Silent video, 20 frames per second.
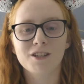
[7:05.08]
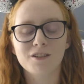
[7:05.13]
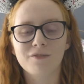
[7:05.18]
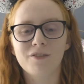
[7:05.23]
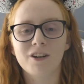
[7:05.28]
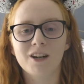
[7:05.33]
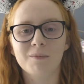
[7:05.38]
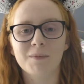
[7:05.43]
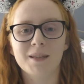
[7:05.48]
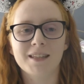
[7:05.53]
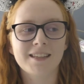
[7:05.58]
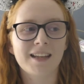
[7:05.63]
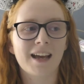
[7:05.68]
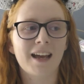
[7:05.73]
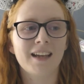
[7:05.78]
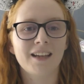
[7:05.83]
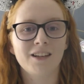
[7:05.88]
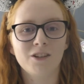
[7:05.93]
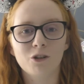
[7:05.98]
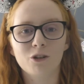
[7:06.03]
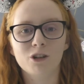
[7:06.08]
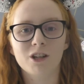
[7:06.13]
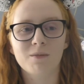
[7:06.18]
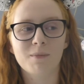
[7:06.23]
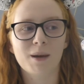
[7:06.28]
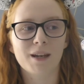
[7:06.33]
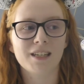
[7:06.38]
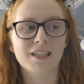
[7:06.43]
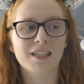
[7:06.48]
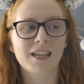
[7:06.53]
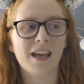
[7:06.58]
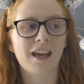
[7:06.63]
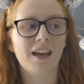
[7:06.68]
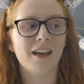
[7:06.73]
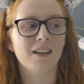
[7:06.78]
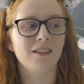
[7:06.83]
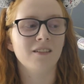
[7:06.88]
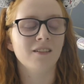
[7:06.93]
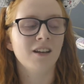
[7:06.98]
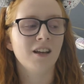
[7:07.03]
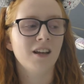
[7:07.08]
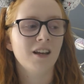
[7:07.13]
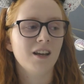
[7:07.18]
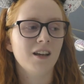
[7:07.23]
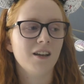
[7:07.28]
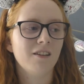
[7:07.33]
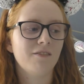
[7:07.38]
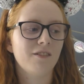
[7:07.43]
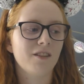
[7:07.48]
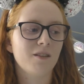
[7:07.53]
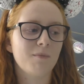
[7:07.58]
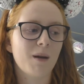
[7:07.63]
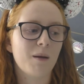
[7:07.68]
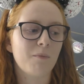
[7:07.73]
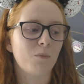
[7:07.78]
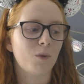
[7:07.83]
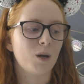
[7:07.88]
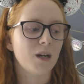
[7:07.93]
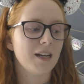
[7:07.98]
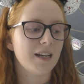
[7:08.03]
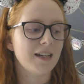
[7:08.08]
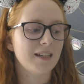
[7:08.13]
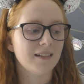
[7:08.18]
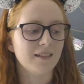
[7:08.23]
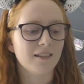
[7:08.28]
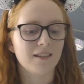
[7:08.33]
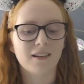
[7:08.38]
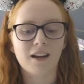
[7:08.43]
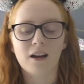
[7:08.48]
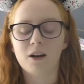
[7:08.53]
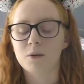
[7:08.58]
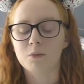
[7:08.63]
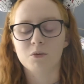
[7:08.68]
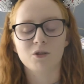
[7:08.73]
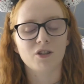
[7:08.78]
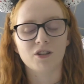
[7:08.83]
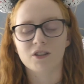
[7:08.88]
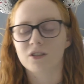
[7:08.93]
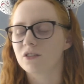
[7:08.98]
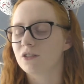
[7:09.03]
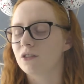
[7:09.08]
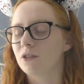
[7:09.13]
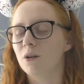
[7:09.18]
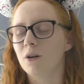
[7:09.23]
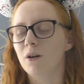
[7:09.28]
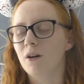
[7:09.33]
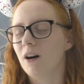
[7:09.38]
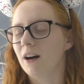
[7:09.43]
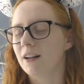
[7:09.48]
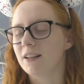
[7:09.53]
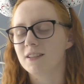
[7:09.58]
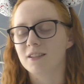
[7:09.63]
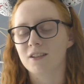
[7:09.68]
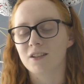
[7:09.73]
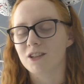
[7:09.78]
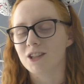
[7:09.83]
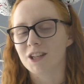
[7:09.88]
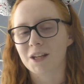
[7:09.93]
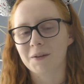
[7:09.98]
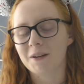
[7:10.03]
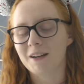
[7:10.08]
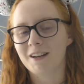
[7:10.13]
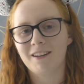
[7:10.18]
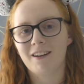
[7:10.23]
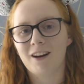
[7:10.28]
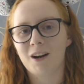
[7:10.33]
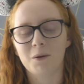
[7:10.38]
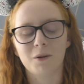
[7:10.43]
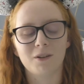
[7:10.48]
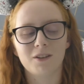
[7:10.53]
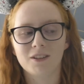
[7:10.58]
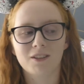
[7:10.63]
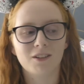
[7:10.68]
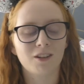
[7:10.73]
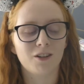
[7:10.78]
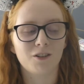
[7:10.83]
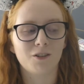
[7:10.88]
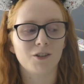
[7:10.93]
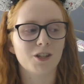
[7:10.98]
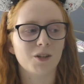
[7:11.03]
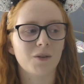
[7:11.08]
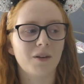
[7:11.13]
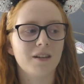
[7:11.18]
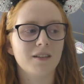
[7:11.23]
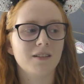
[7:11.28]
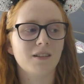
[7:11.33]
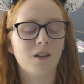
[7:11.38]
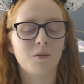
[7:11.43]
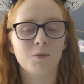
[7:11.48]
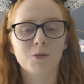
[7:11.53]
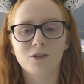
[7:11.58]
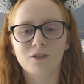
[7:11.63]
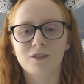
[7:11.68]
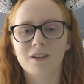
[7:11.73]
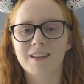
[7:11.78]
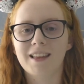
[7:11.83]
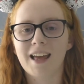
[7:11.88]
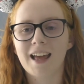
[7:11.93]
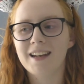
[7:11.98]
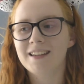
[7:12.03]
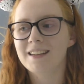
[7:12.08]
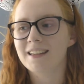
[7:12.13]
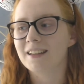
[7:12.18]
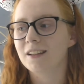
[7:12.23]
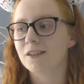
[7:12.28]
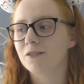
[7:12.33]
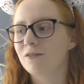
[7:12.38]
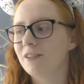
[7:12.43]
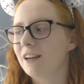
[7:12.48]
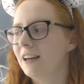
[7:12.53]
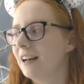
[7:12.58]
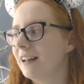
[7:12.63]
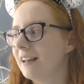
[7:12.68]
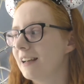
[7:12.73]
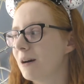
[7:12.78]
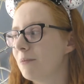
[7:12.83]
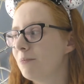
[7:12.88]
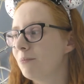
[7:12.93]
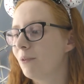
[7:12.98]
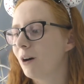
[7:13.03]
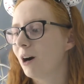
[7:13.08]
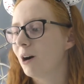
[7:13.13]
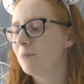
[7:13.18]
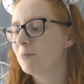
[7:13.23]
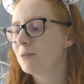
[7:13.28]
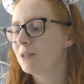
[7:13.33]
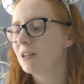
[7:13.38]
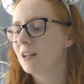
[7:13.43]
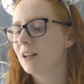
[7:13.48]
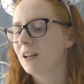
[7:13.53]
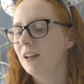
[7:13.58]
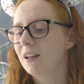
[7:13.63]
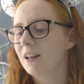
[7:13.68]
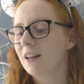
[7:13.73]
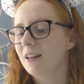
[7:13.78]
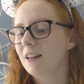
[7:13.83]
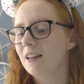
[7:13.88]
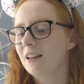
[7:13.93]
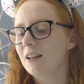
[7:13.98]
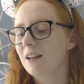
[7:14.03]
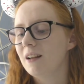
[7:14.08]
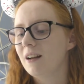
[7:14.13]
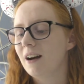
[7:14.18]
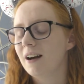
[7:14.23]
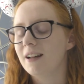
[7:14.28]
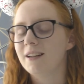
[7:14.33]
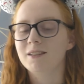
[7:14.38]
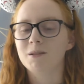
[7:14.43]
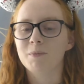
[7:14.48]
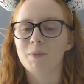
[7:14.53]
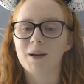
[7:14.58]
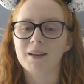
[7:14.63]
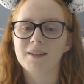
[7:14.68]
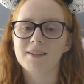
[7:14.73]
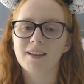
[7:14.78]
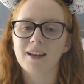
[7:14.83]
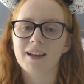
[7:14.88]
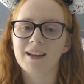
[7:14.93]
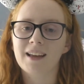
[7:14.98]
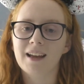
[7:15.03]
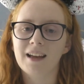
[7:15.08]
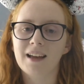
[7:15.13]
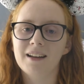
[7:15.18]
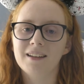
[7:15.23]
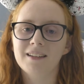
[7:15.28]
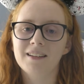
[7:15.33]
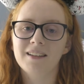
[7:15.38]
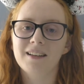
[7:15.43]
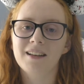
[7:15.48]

to film this day and document it and for the memories, and it was just not, I just couldn't do it. I just could not do it. So I'm sorry, the ending is really abrupt. I did the best I can.